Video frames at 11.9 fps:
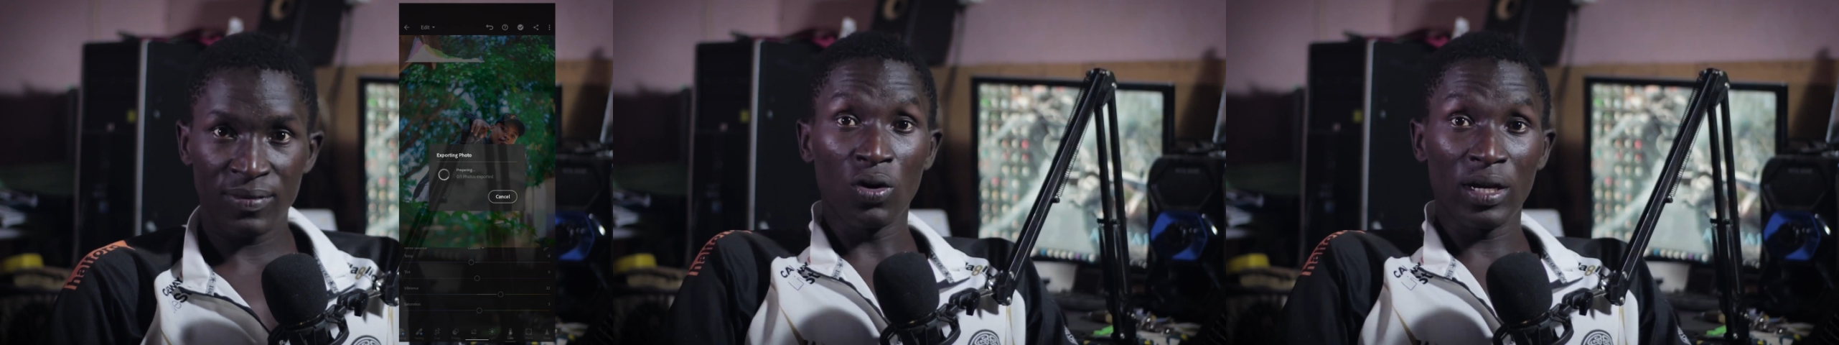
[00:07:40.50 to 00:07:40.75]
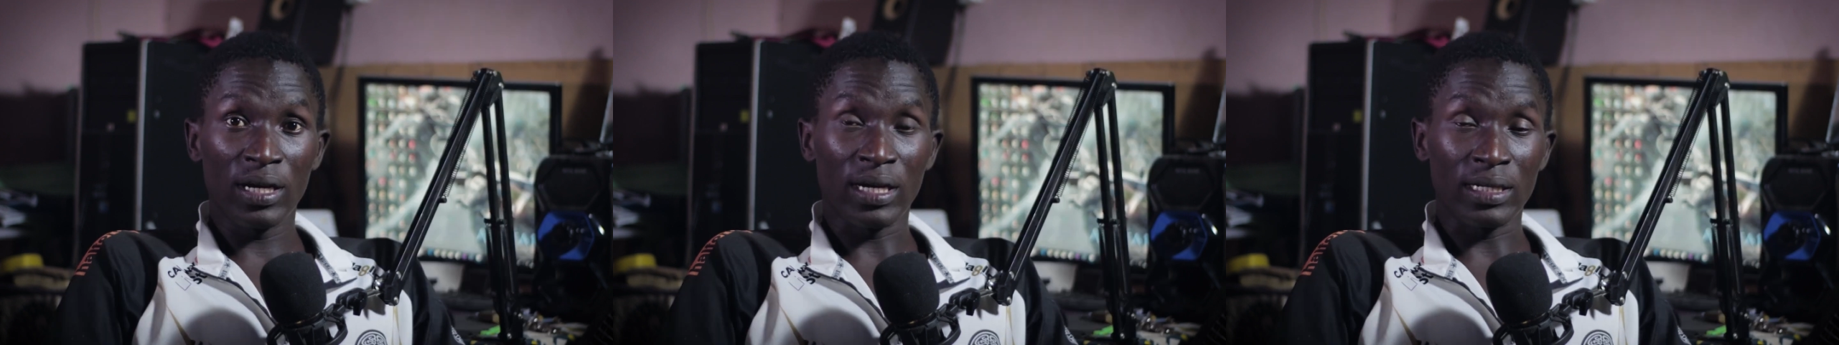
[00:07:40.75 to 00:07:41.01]

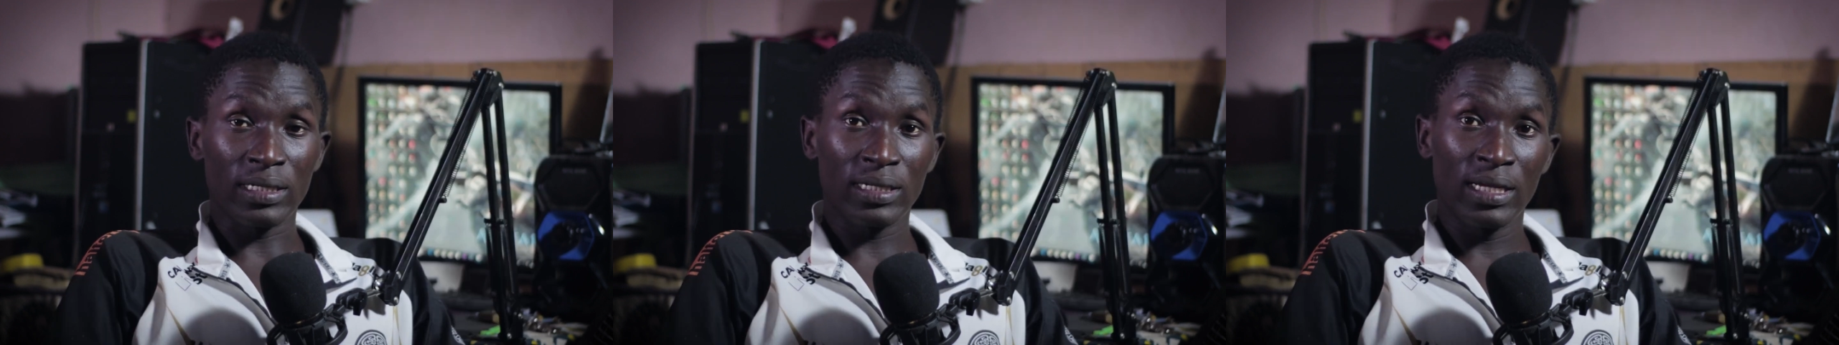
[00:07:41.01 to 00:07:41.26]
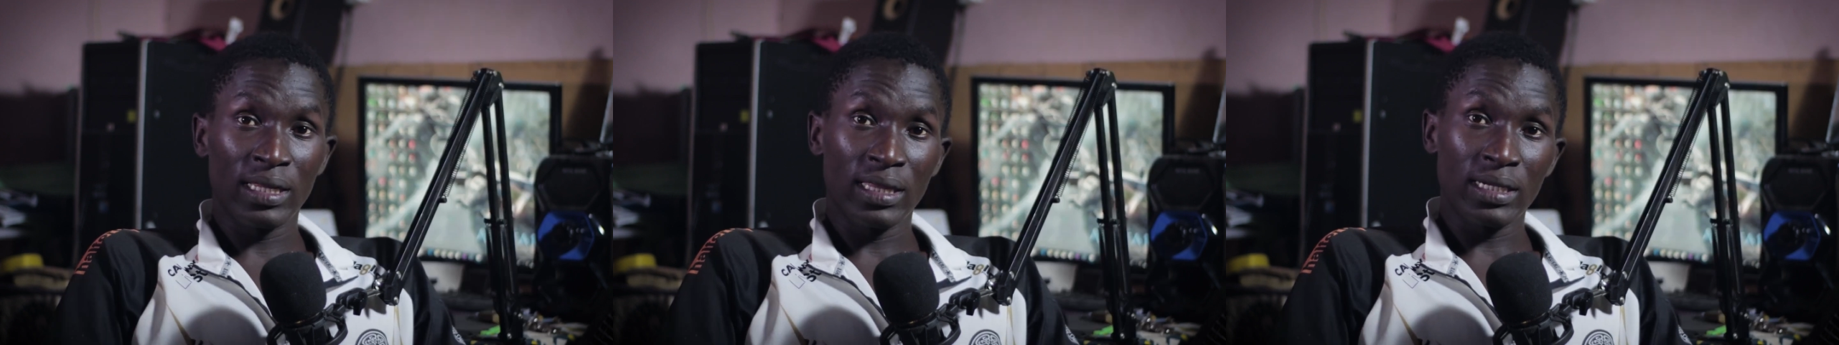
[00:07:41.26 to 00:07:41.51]
Okay guys,
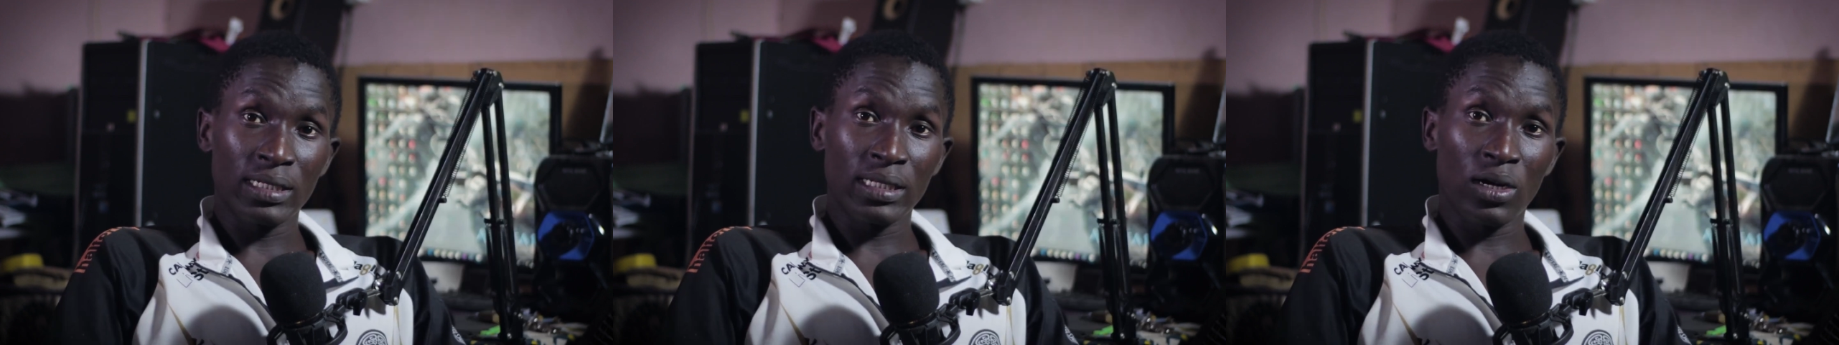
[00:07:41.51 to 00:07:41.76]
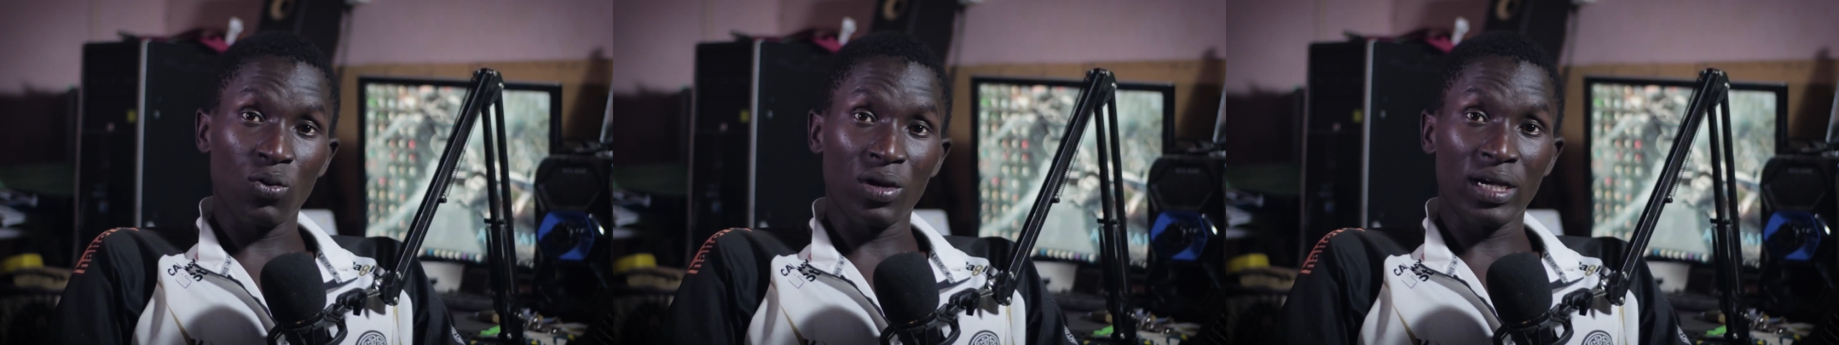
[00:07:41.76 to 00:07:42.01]
that is
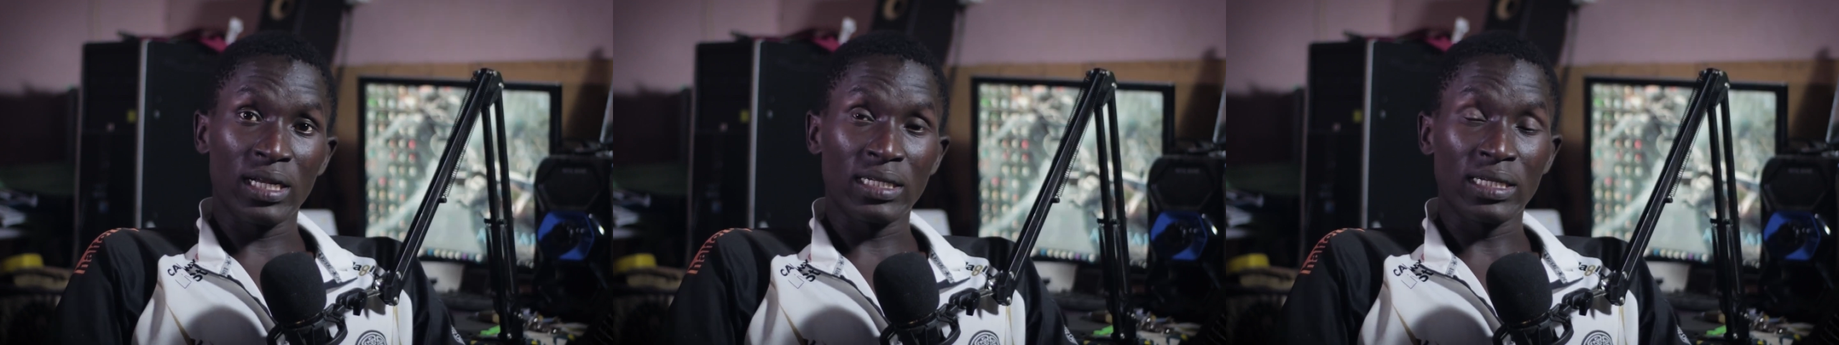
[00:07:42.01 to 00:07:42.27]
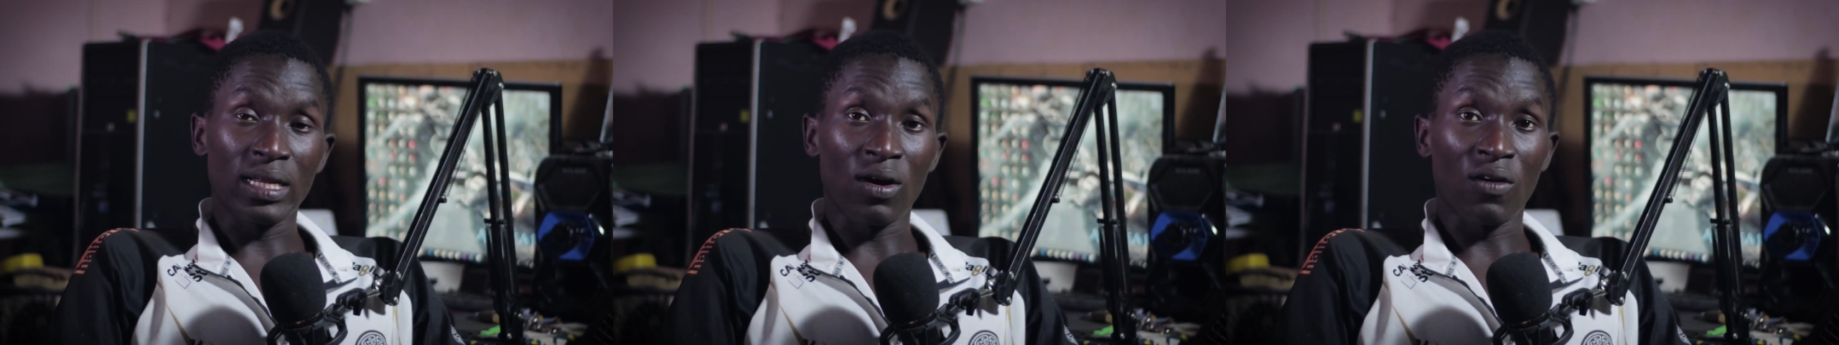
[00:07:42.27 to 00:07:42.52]
how we
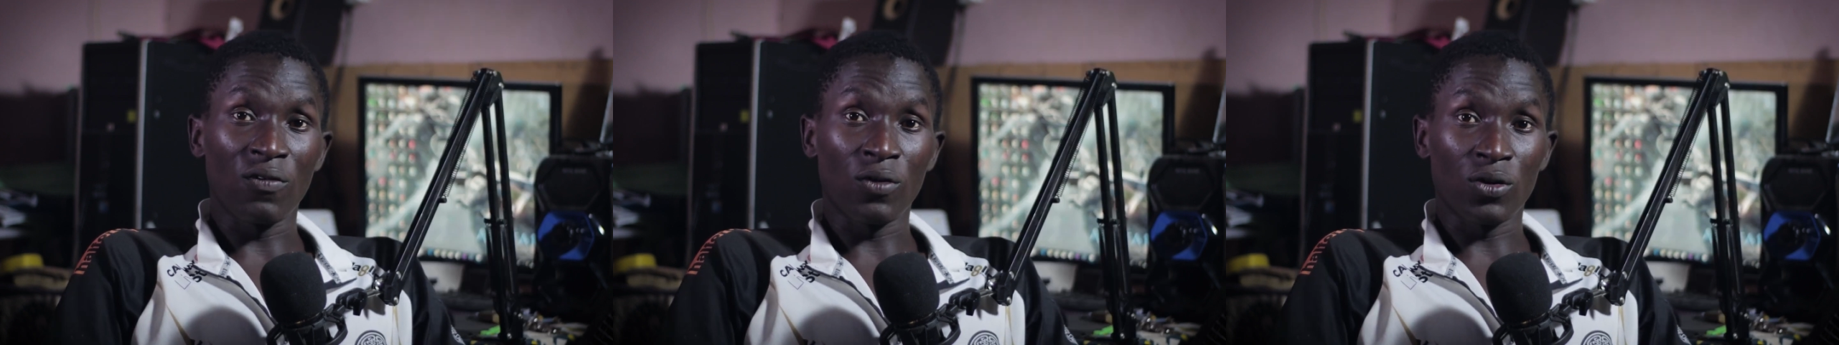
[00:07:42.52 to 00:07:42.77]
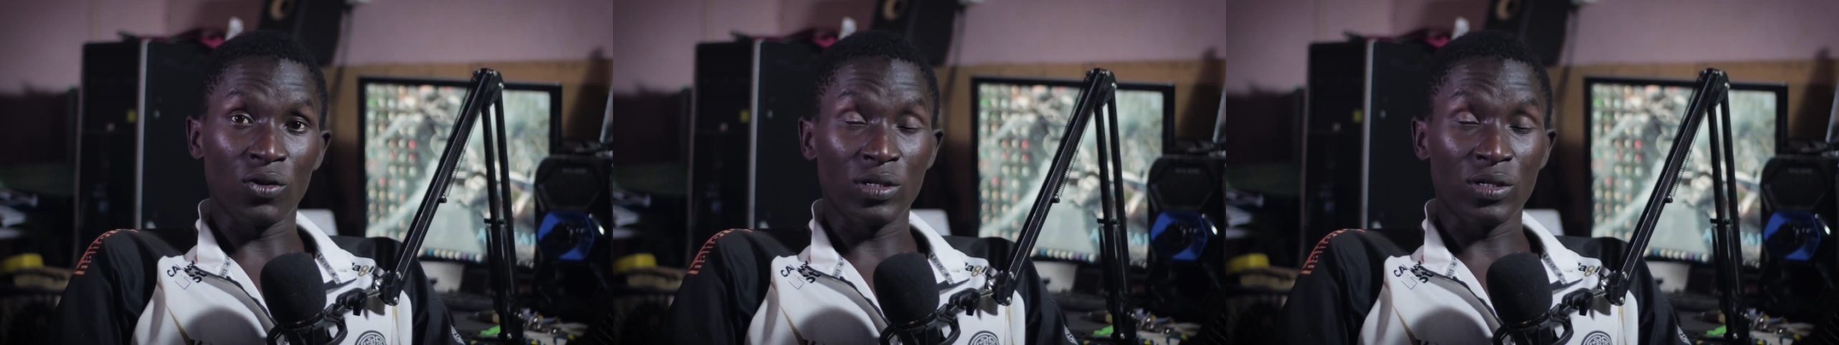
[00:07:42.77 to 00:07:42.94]
edited our photo